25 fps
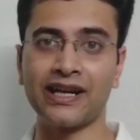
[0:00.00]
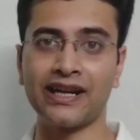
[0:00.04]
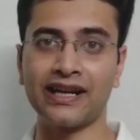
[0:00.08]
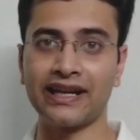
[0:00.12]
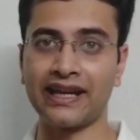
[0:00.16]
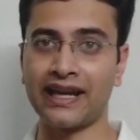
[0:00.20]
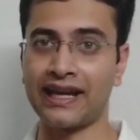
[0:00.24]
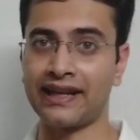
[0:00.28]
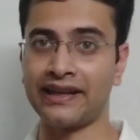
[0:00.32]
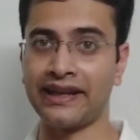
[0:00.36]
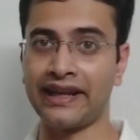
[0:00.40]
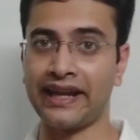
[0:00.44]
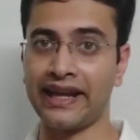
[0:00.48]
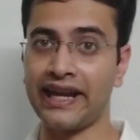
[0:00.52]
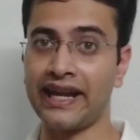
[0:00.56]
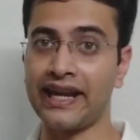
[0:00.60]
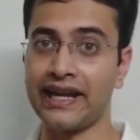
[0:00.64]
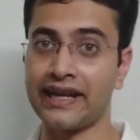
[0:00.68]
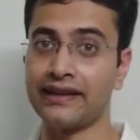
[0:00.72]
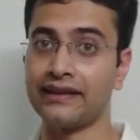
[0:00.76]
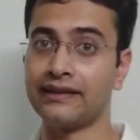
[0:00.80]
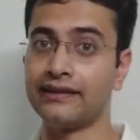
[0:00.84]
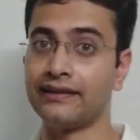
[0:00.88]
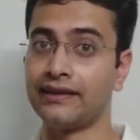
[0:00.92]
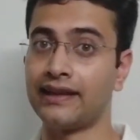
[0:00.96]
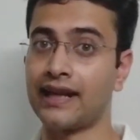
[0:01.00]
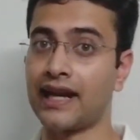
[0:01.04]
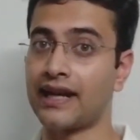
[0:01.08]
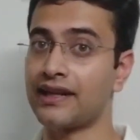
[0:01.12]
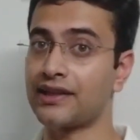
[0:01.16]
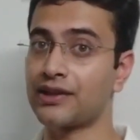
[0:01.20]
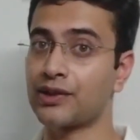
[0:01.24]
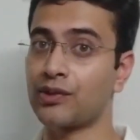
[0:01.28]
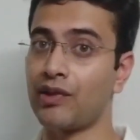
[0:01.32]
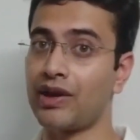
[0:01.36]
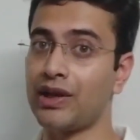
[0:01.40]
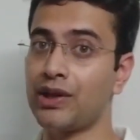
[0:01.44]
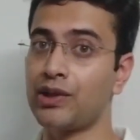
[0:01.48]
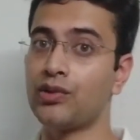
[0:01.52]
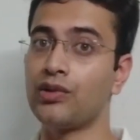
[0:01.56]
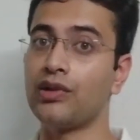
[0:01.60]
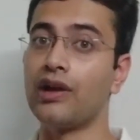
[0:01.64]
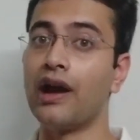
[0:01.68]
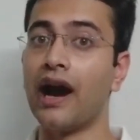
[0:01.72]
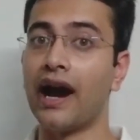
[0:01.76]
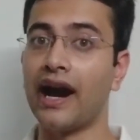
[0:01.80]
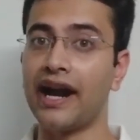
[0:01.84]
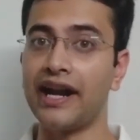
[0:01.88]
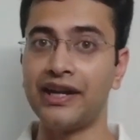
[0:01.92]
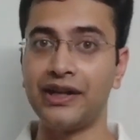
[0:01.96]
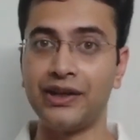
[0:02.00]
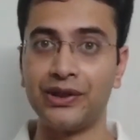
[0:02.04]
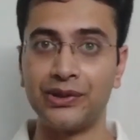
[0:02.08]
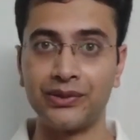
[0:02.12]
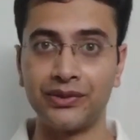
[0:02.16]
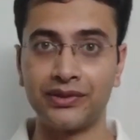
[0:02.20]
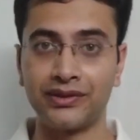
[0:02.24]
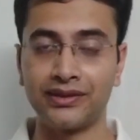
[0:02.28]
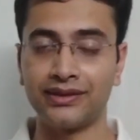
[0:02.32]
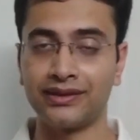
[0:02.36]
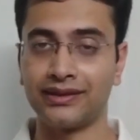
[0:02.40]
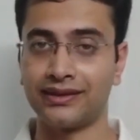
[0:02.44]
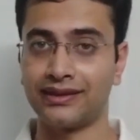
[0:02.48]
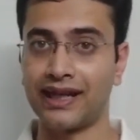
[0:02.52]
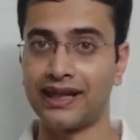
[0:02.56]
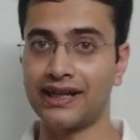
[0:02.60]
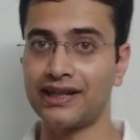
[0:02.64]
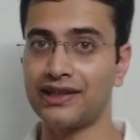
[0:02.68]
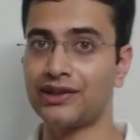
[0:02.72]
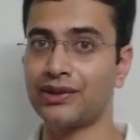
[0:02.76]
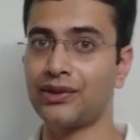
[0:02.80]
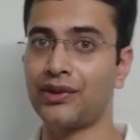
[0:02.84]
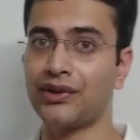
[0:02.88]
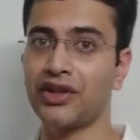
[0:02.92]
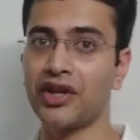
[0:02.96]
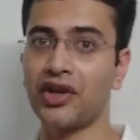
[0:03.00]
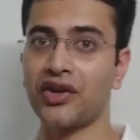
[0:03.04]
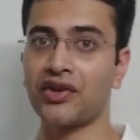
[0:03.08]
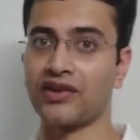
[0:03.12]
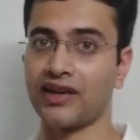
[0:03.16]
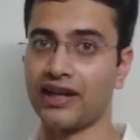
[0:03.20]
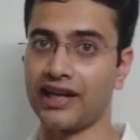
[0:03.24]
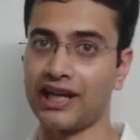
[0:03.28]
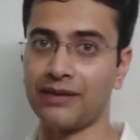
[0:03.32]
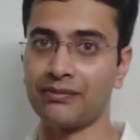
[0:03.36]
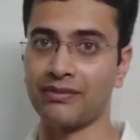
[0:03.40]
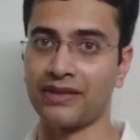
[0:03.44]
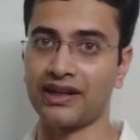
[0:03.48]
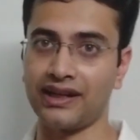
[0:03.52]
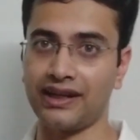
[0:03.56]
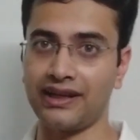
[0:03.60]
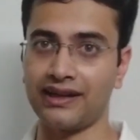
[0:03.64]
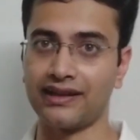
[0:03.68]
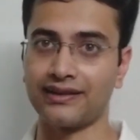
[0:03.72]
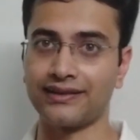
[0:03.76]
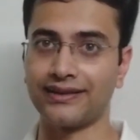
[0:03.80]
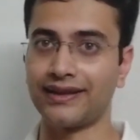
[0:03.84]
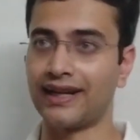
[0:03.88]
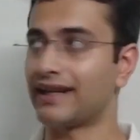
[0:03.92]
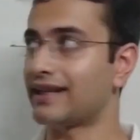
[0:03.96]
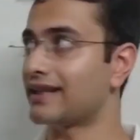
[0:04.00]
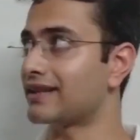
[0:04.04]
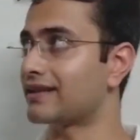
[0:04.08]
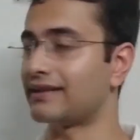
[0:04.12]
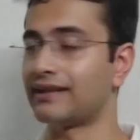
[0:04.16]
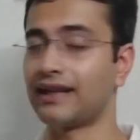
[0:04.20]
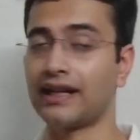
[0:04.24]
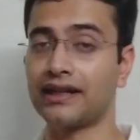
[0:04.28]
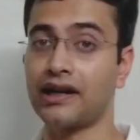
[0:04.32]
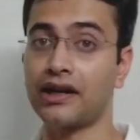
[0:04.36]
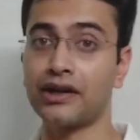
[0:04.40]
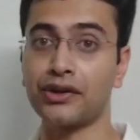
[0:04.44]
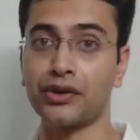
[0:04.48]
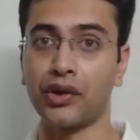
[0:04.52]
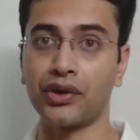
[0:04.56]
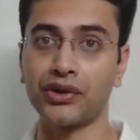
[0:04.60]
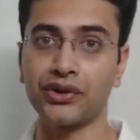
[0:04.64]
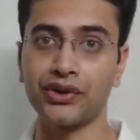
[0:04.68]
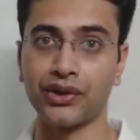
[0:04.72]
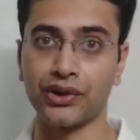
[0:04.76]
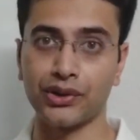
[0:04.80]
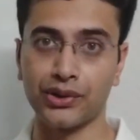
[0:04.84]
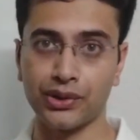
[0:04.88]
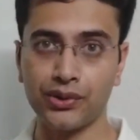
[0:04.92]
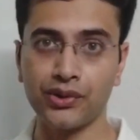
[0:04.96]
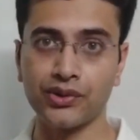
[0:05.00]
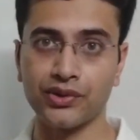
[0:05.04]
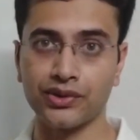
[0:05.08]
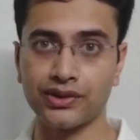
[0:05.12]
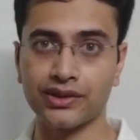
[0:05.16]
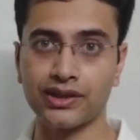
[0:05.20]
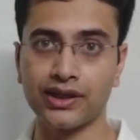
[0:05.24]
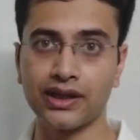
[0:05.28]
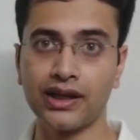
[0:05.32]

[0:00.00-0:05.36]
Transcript: an aid that is going to guide you. That is not your reading material. That are not your notes.